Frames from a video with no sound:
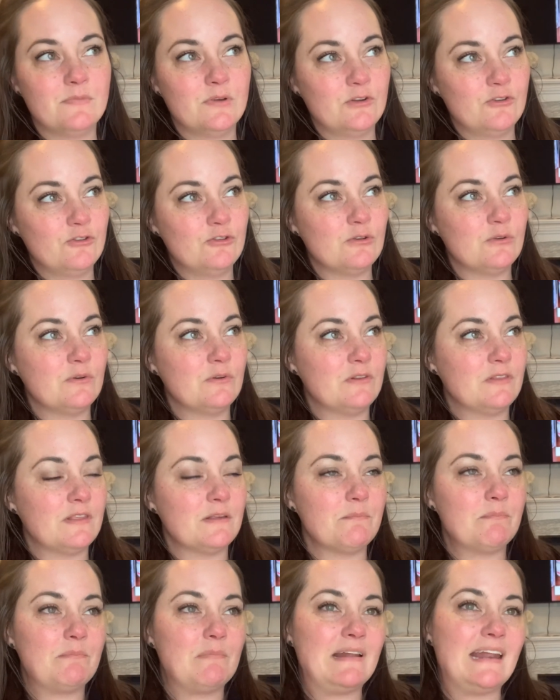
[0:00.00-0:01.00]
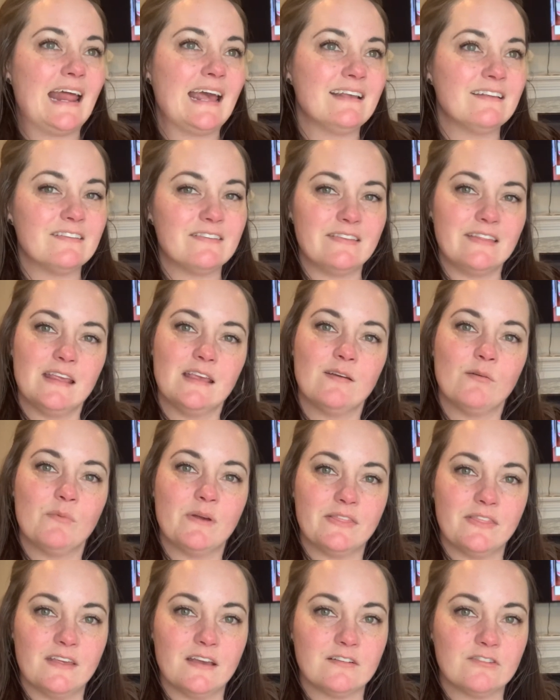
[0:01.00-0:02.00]
So the nice thing
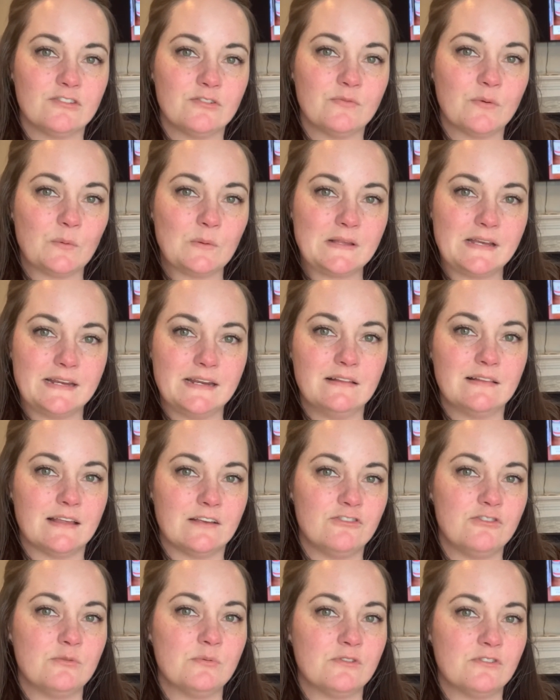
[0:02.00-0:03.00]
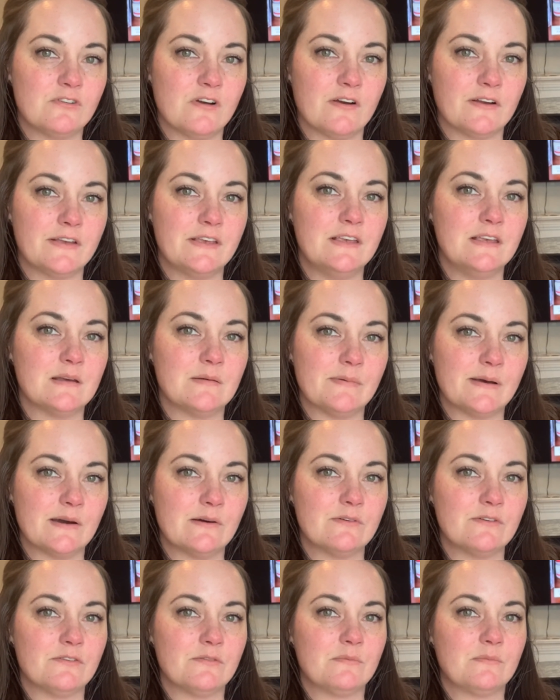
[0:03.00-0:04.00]
with exfoliating, like she was talking
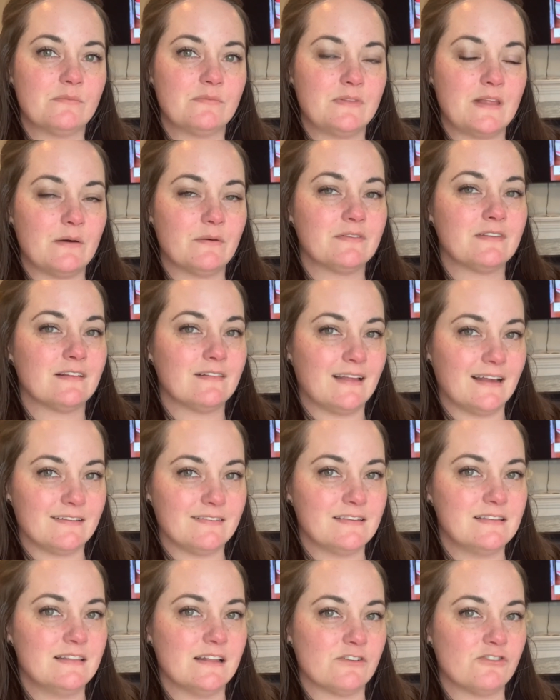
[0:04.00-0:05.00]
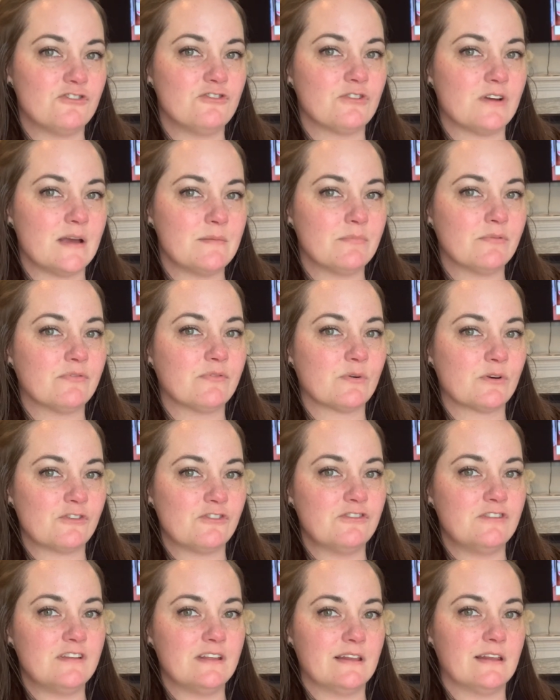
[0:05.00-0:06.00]
about, that was the last thing that she tried before
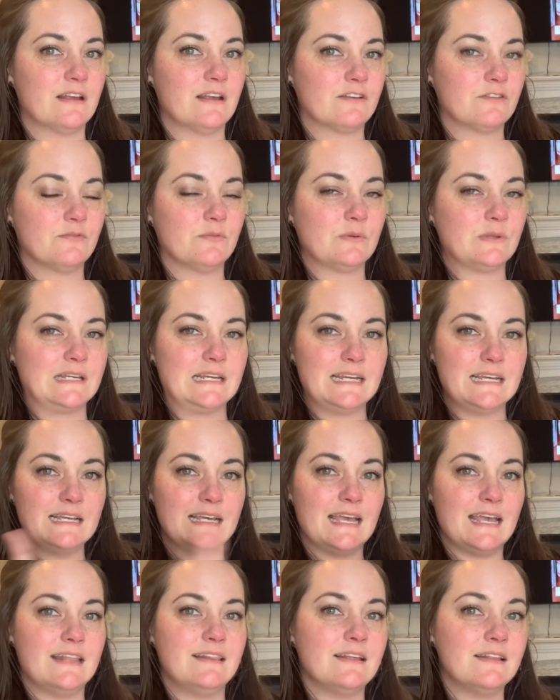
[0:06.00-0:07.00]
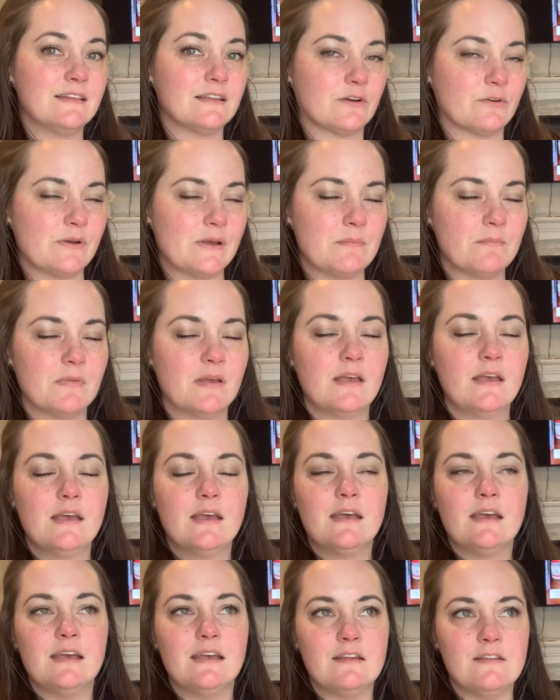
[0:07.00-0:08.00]
she did exfoliating and then the cream,
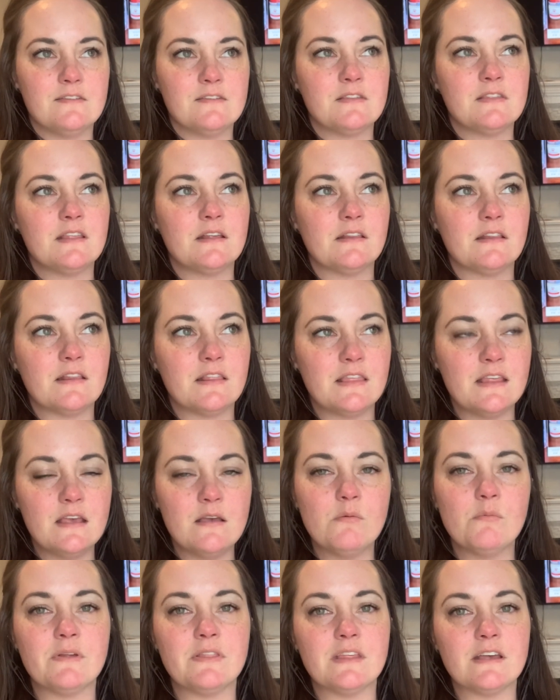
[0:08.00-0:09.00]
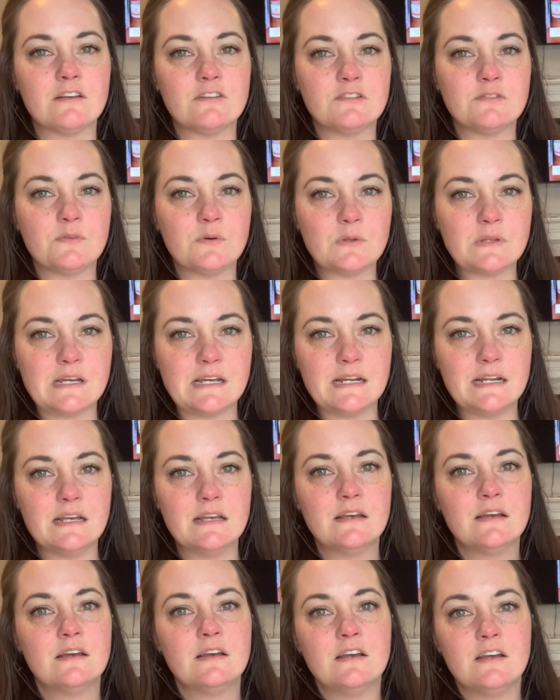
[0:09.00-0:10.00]
is the thing with exfoliating
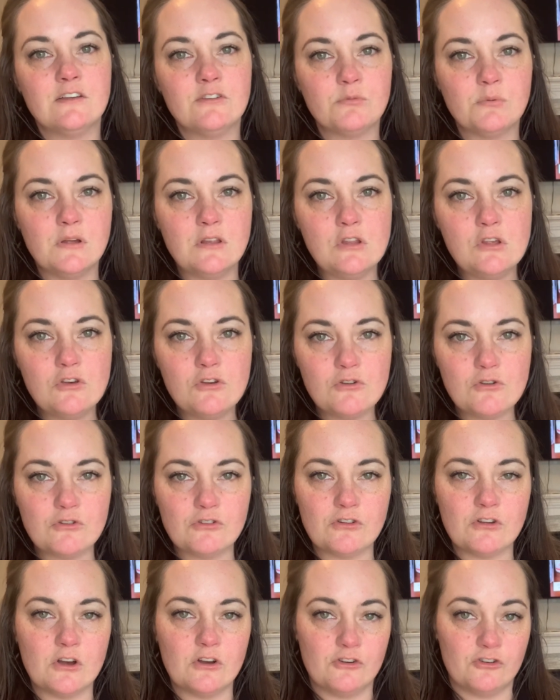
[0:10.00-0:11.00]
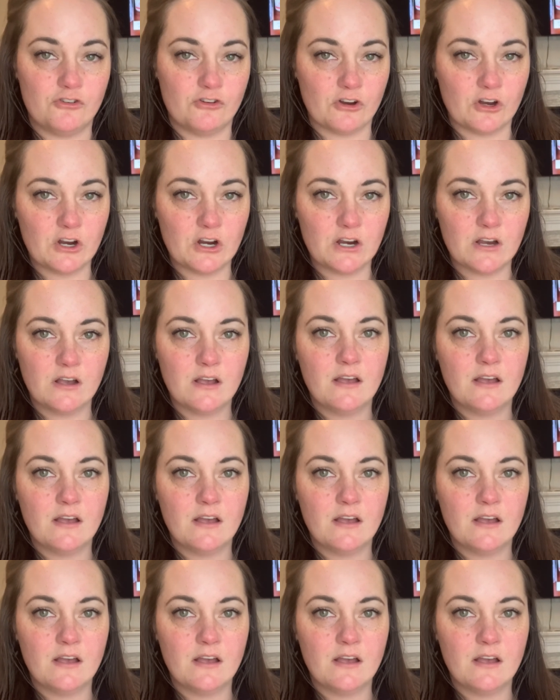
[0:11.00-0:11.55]
is when you use sugar